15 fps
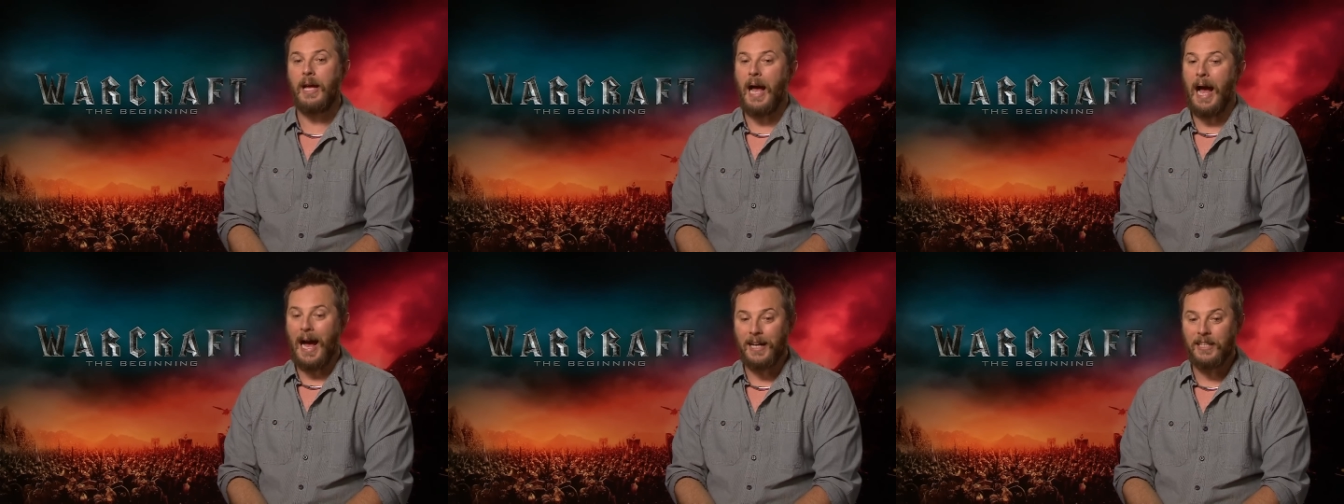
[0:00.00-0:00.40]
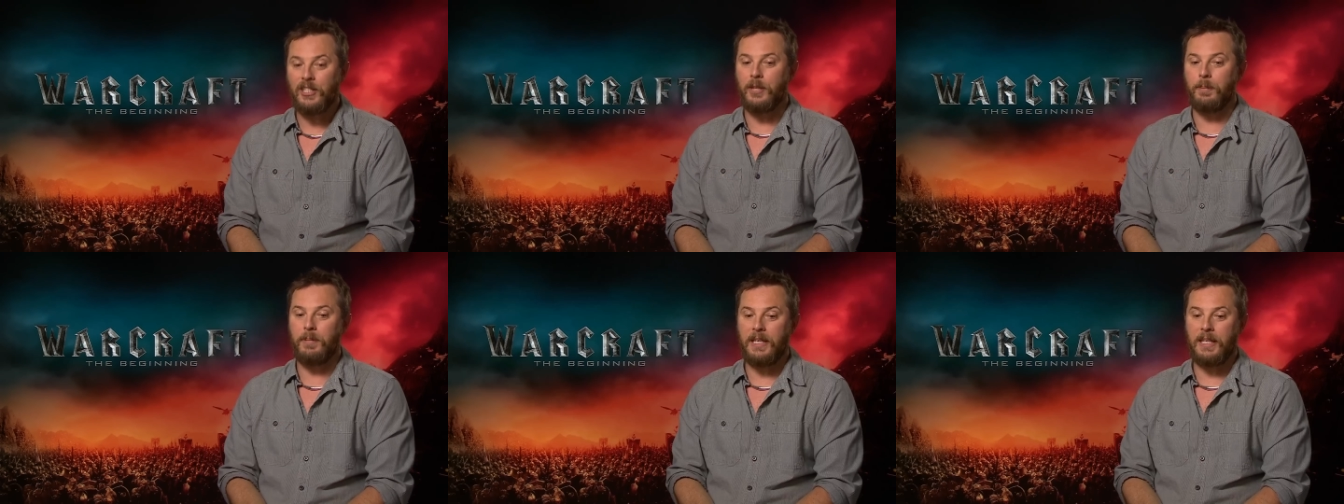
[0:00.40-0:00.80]
had
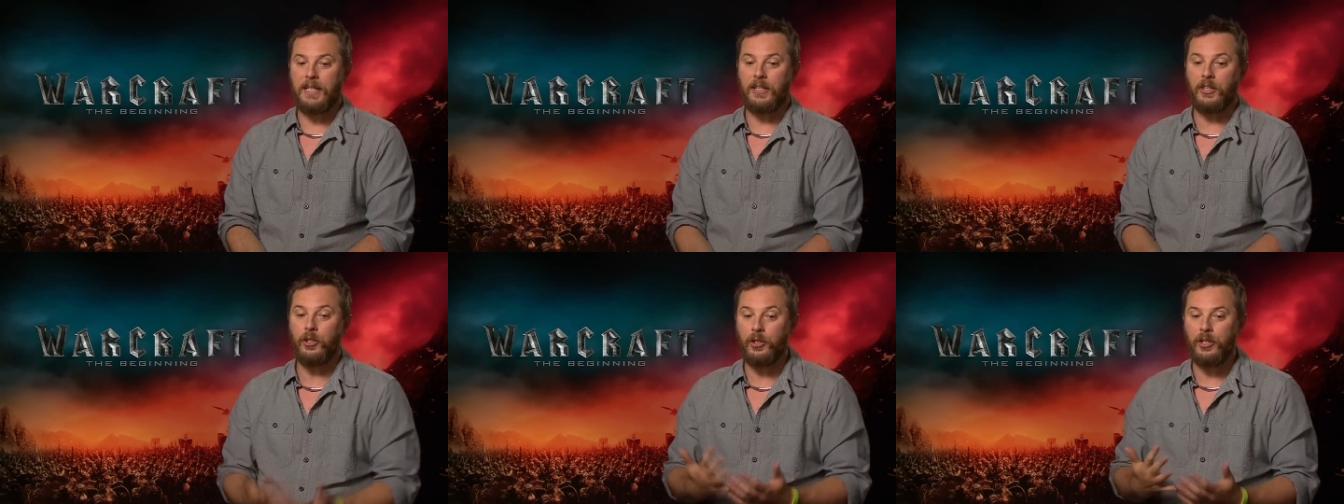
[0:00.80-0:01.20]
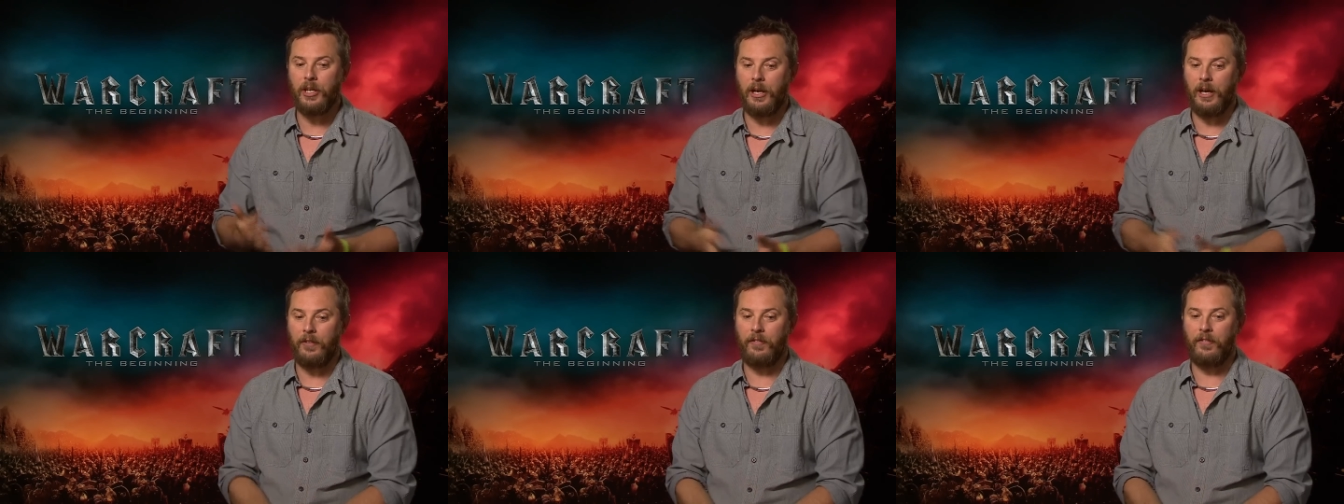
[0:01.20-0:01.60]
to be good
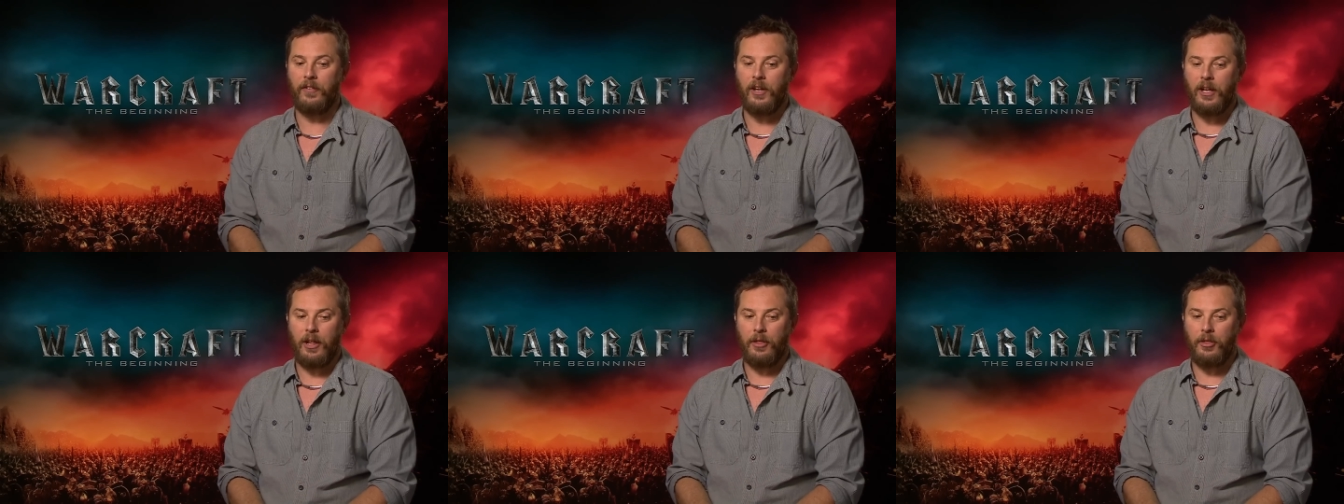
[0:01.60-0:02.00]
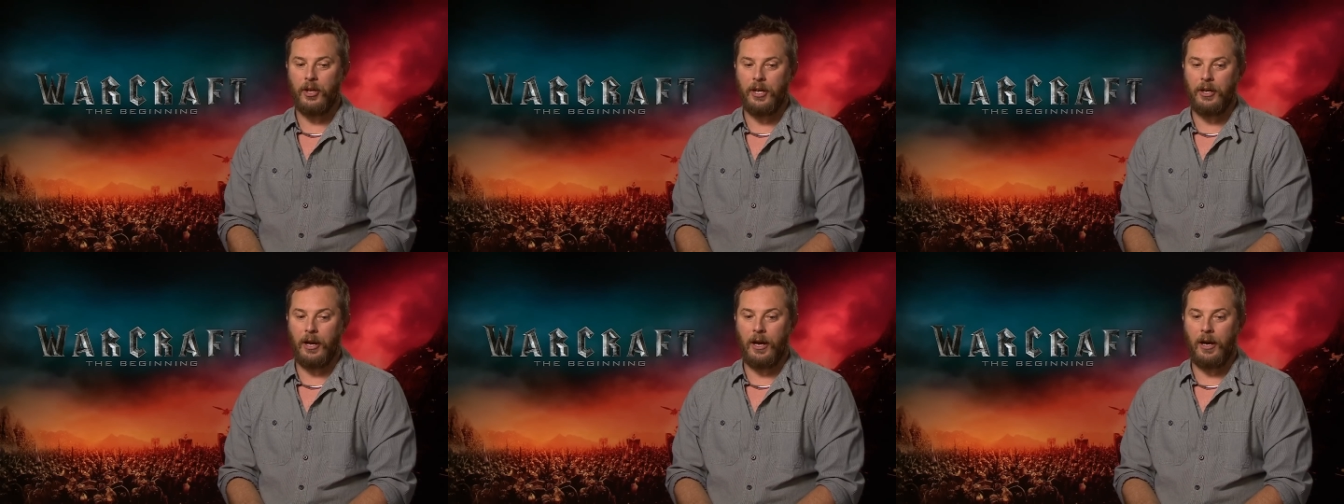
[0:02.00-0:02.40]
enough
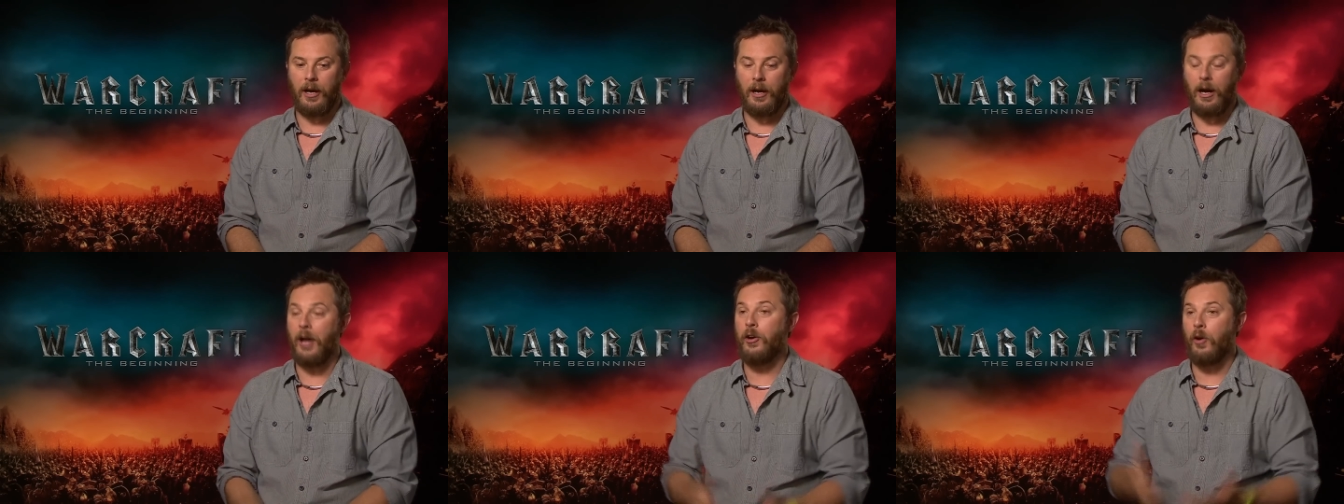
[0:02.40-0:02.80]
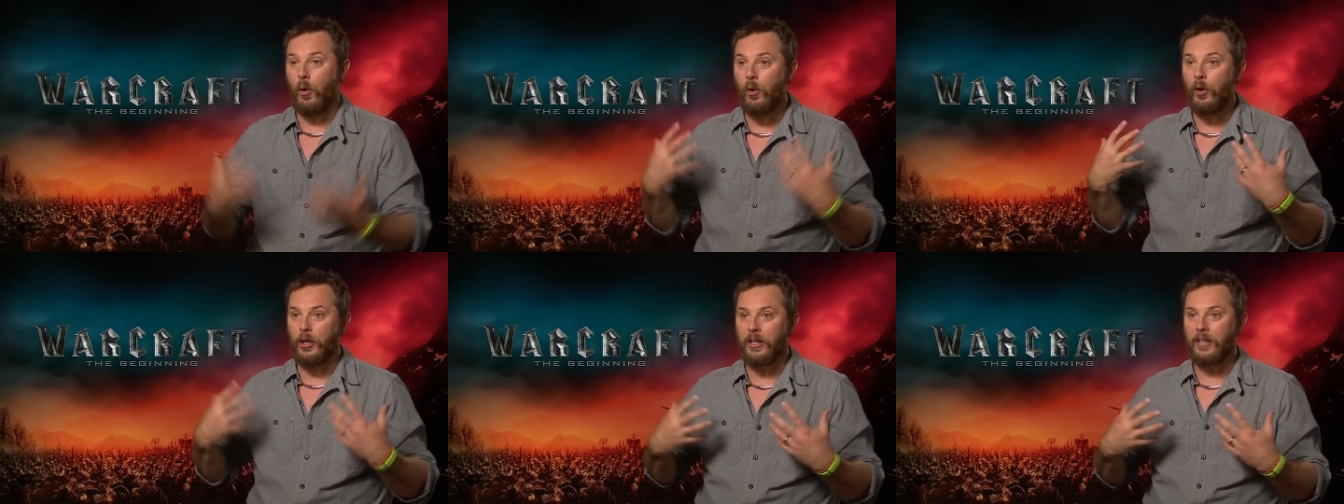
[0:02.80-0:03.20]
that an
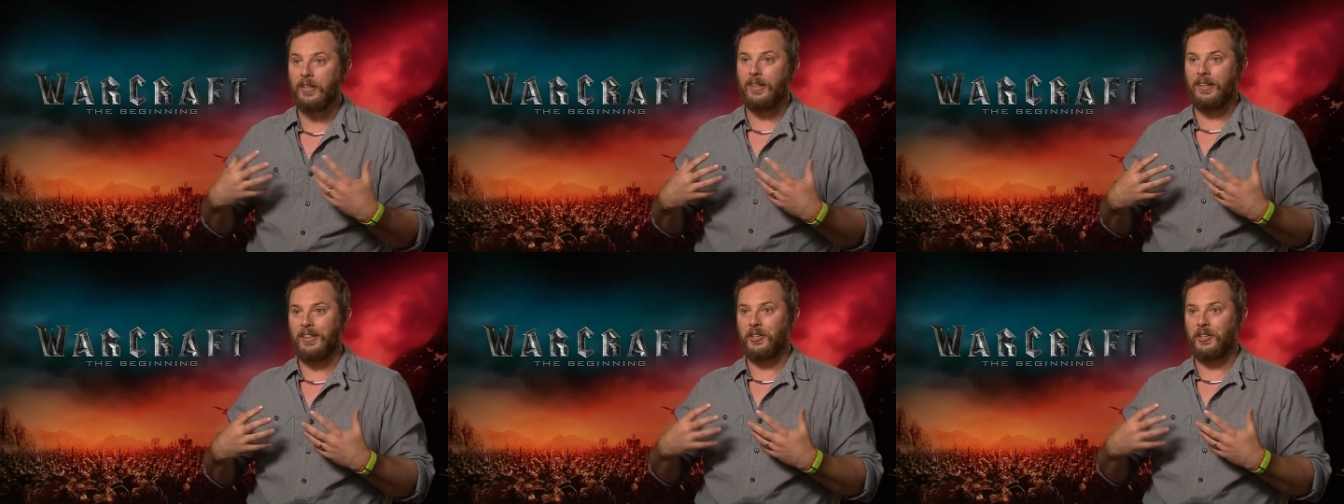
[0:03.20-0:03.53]
orc